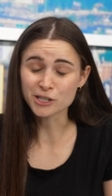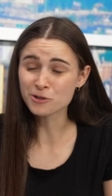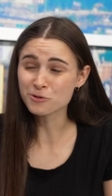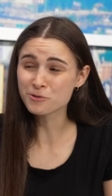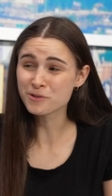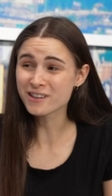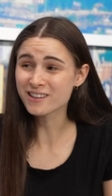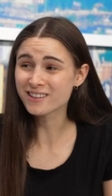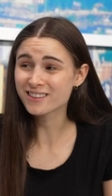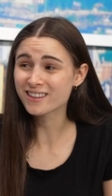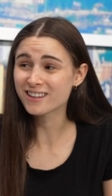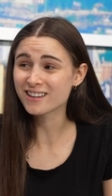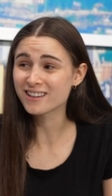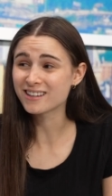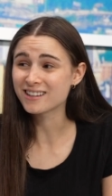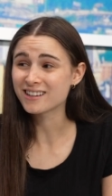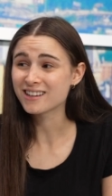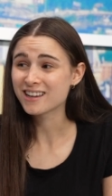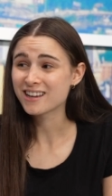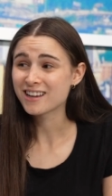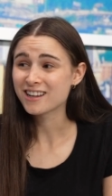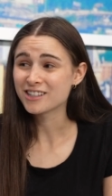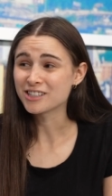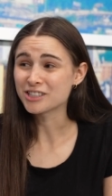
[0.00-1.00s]
think that
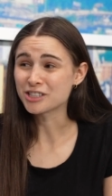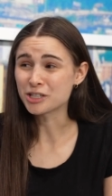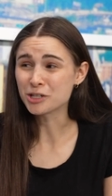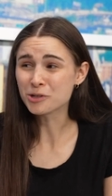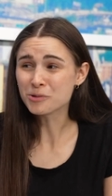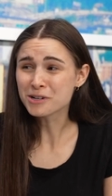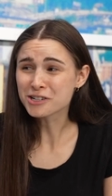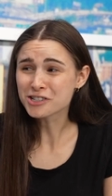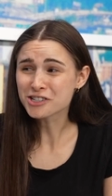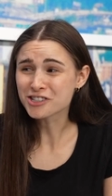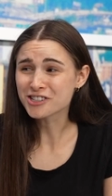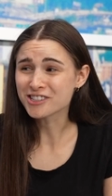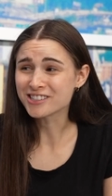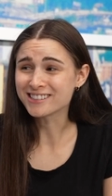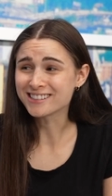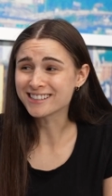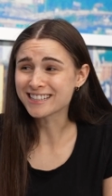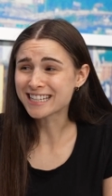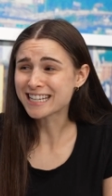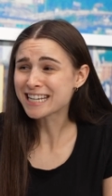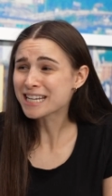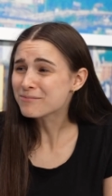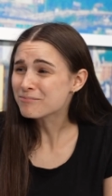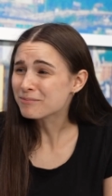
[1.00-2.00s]
Tua should
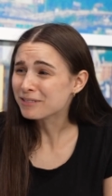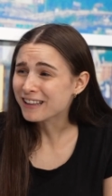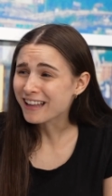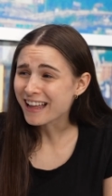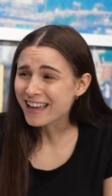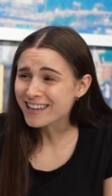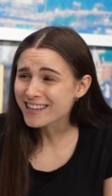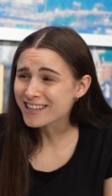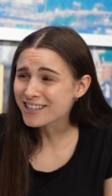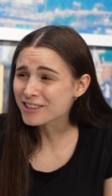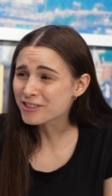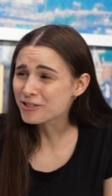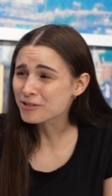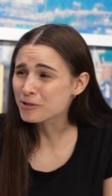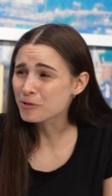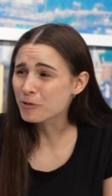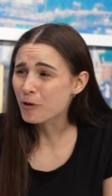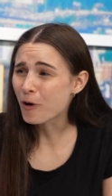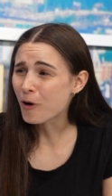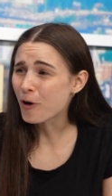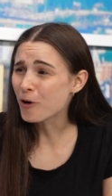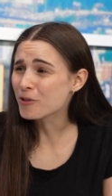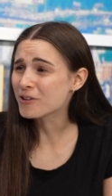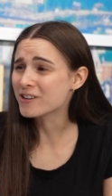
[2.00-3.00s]
keep playing through
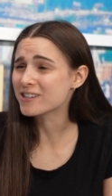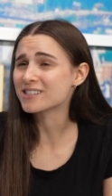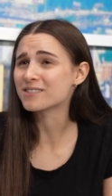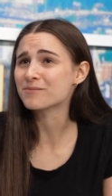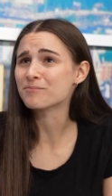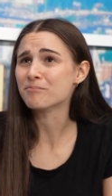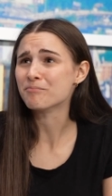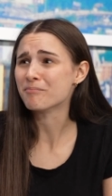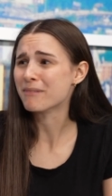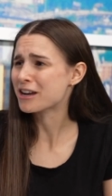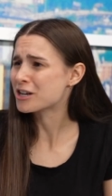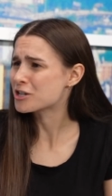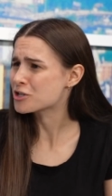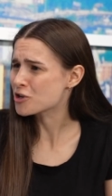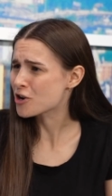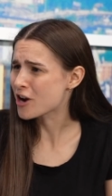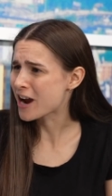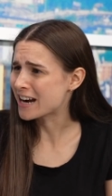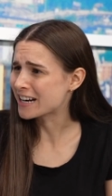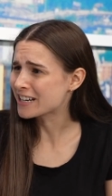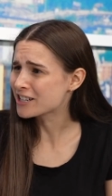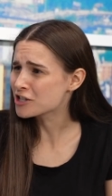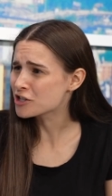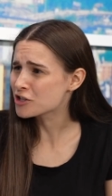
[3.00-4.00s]
all these major
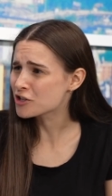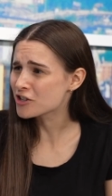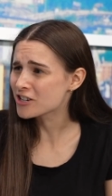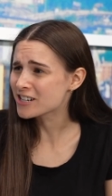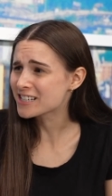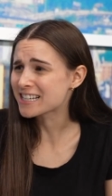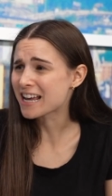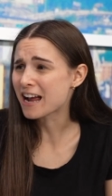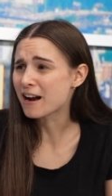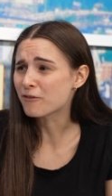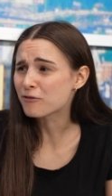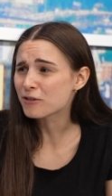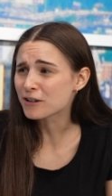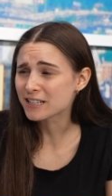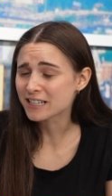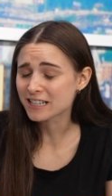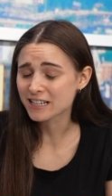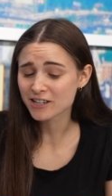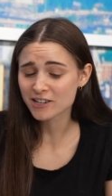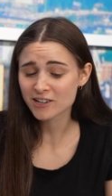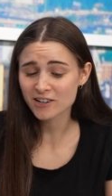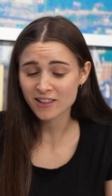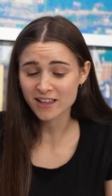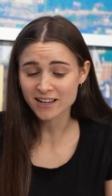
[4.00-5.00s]
head injuries every
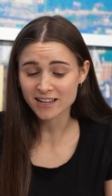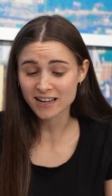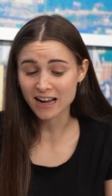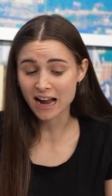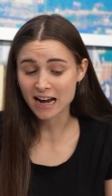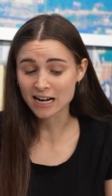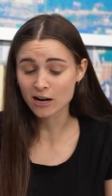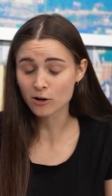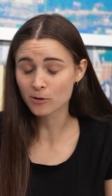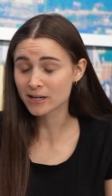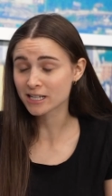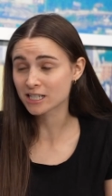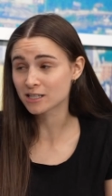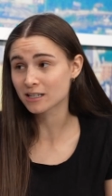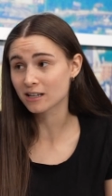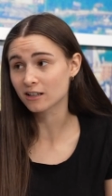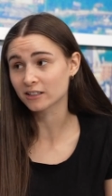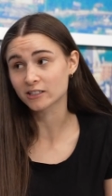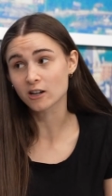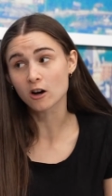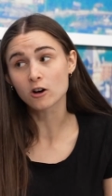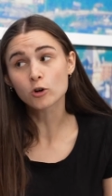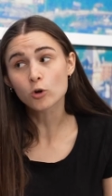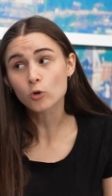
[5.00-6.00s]
year? Like, I know he's a
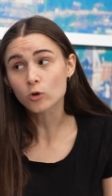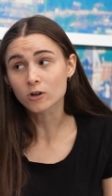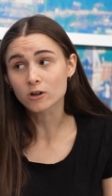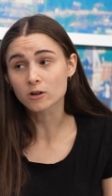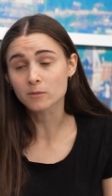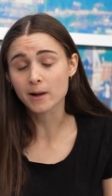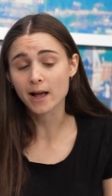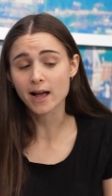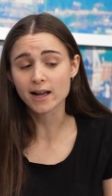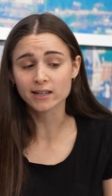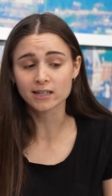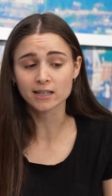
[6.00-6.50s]
young quarterback, mm-hmm.